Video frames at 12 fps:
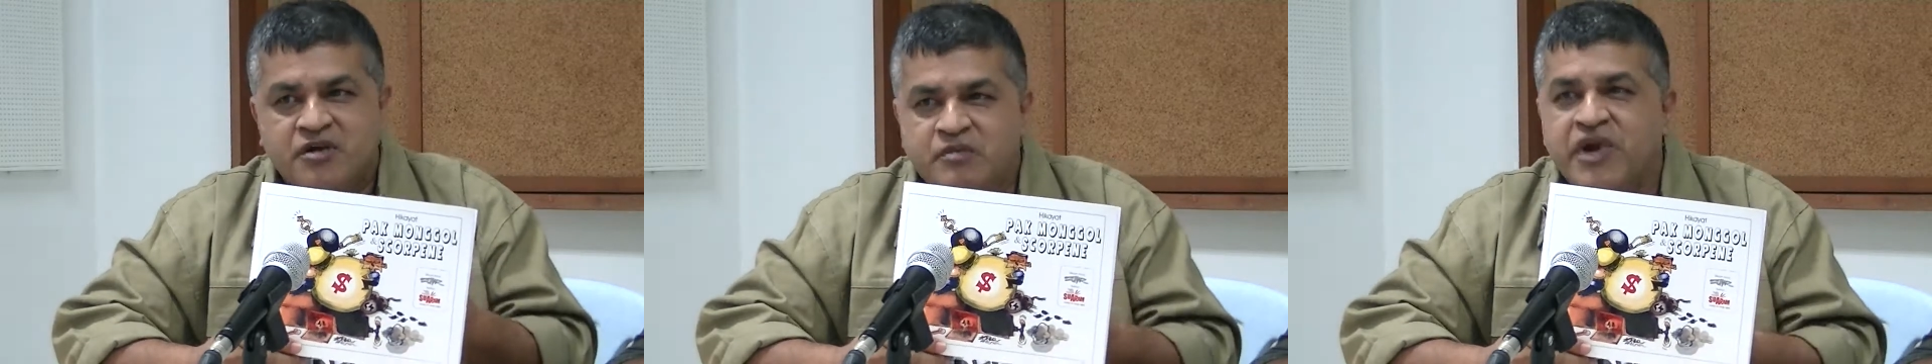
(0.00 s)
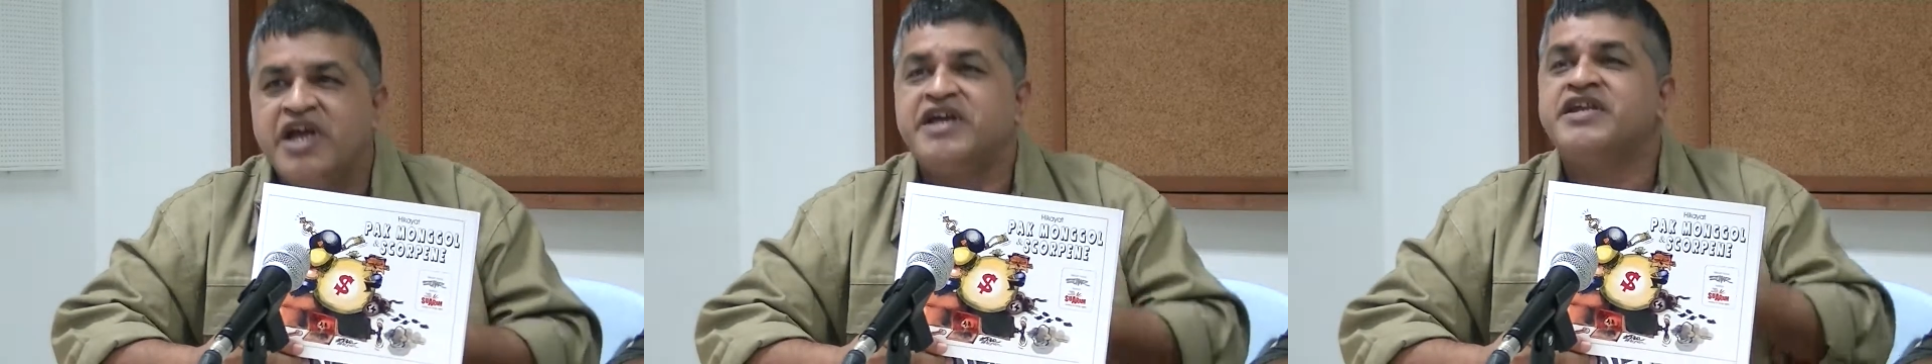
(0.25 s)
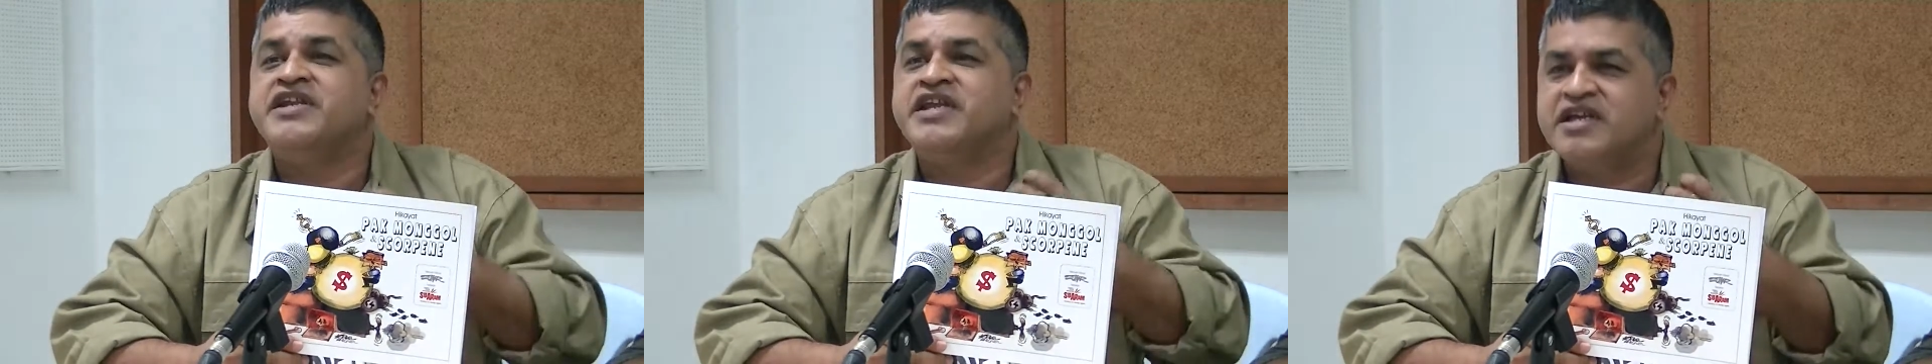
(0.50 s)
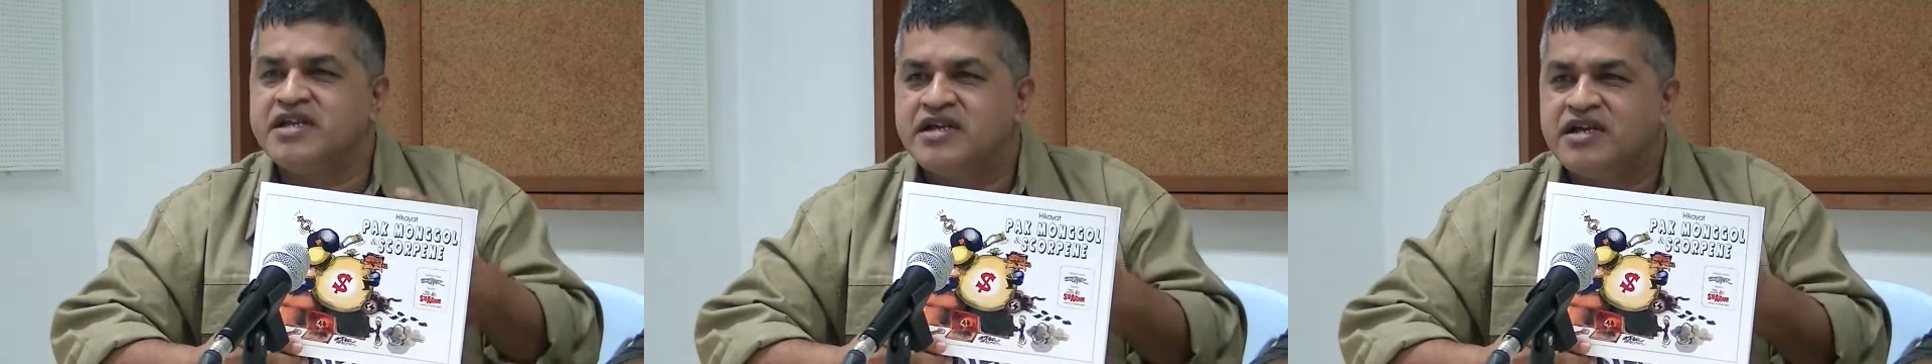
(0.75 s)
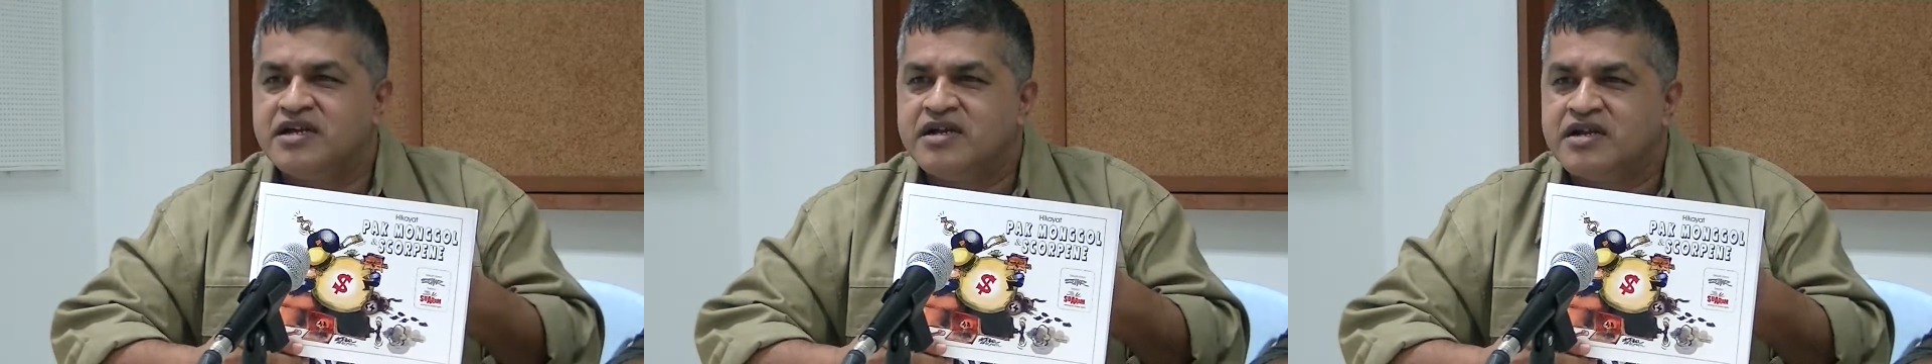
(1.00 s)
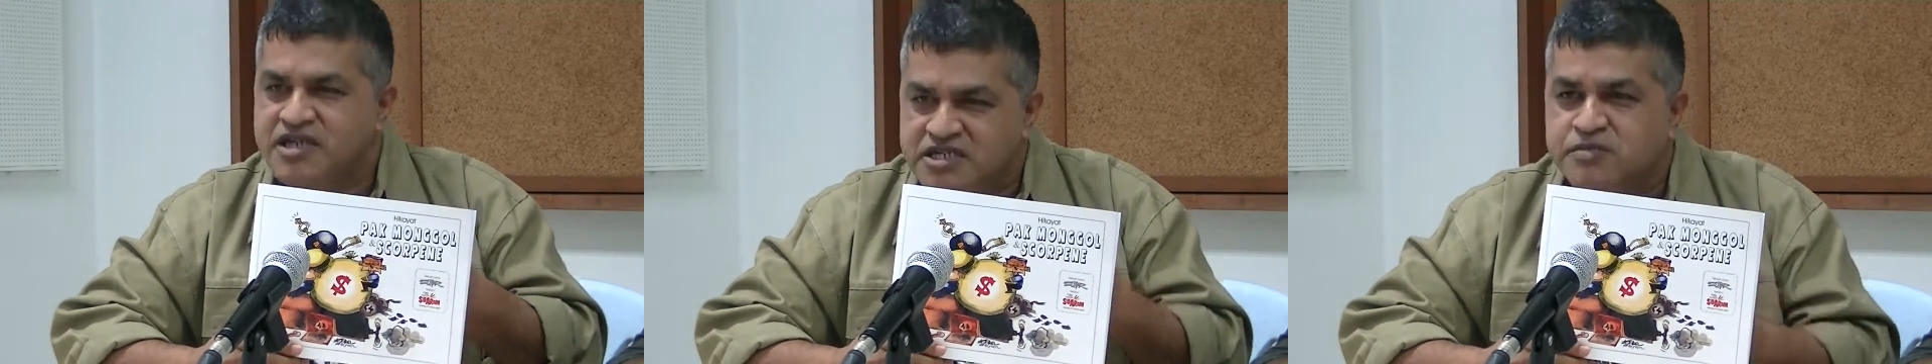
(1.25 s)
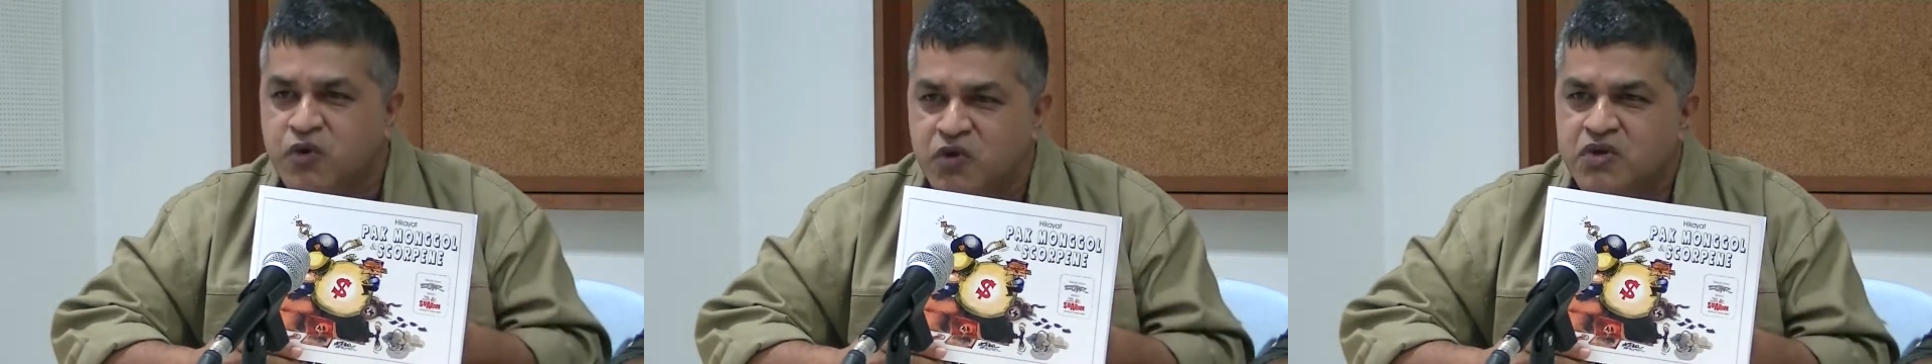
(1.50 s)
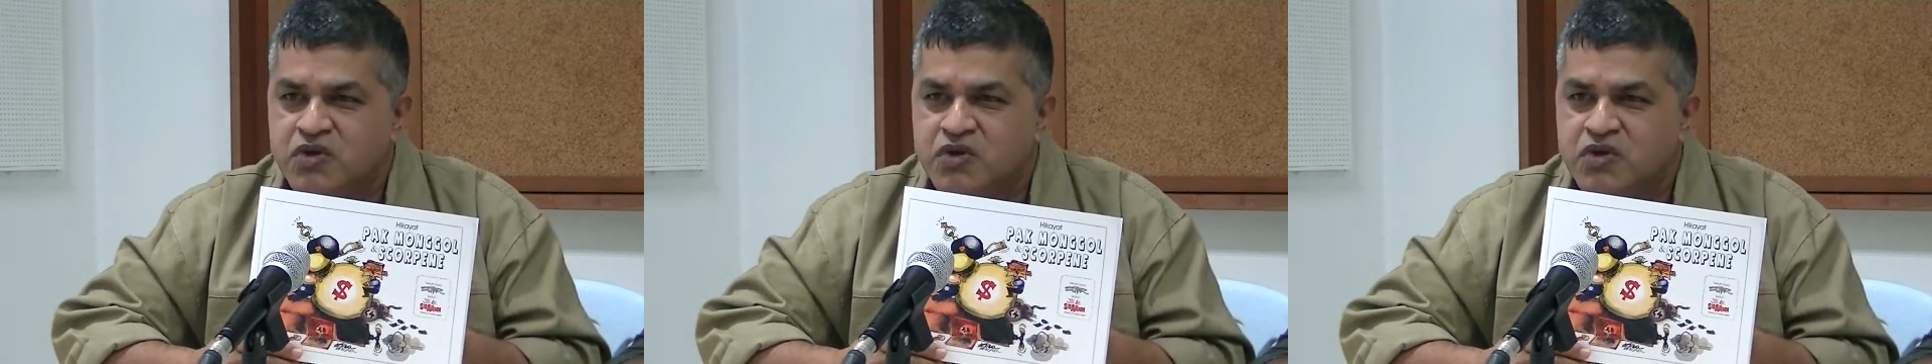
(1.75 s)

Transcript: by reading this book.